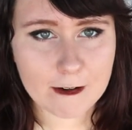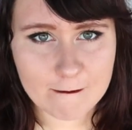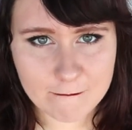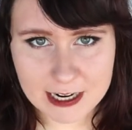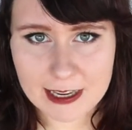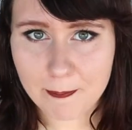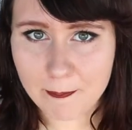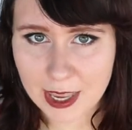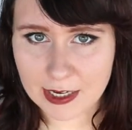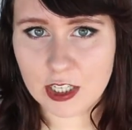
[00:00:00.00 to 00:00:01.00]
really
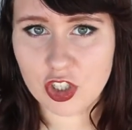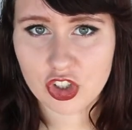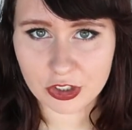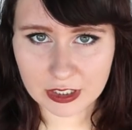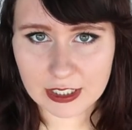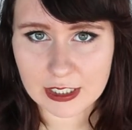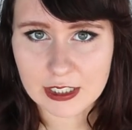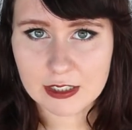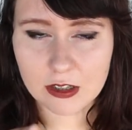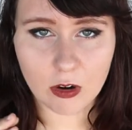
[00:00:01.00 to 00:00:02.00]
many
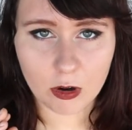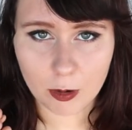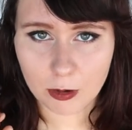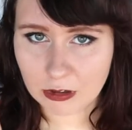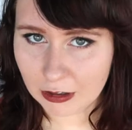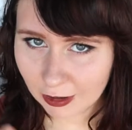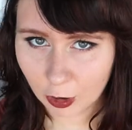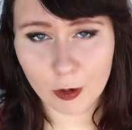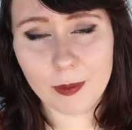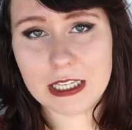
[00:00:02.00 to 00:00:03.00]
junkies or
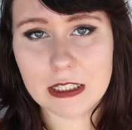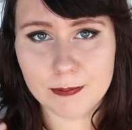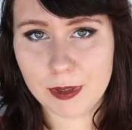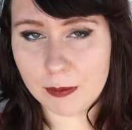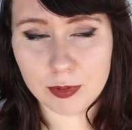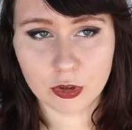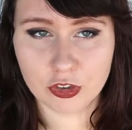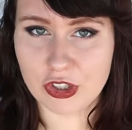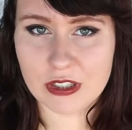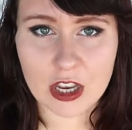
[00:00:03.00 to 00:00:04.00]
homeless people
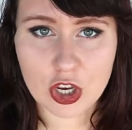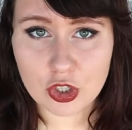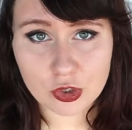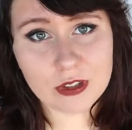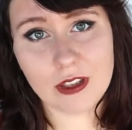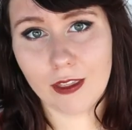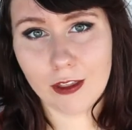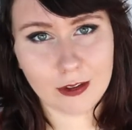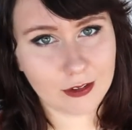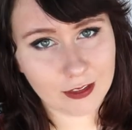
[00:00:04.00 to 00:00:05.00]
just shooting
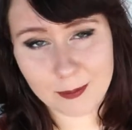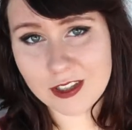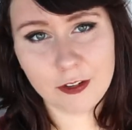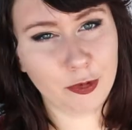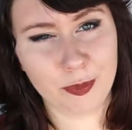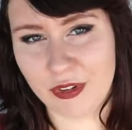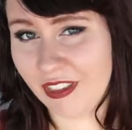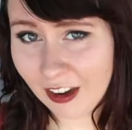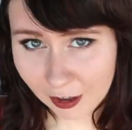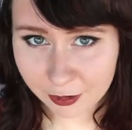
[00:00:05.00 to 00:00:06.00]
themselves up
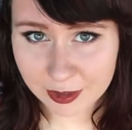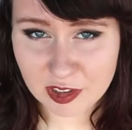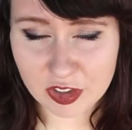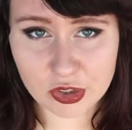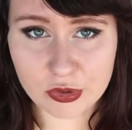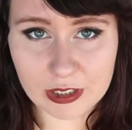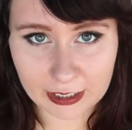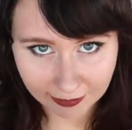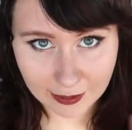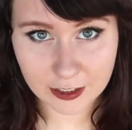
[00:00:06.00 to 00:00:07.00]
with heroin in the street,
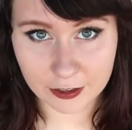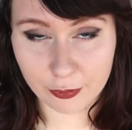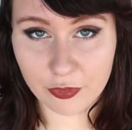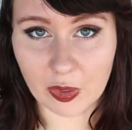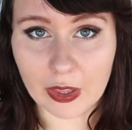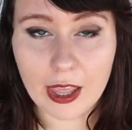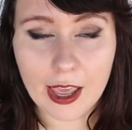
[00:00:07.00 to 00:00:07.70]
like that kind of thing.